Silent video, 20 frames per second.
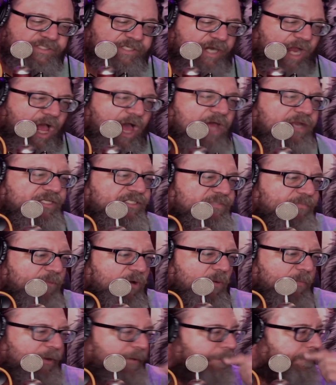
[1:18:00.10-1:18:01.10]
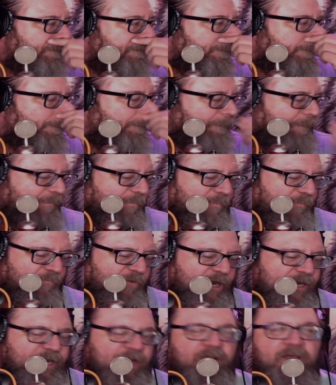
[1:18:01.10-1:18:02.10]
an honest moment
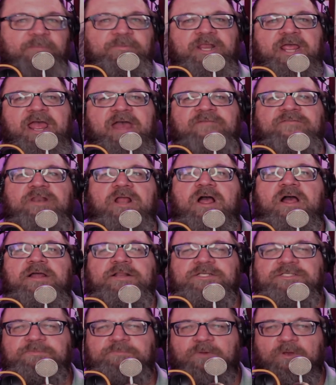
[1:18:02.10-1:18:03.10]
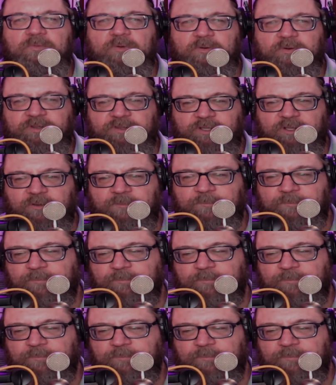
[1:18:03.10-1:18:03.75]
right now. I'm going to have an honest moment with you.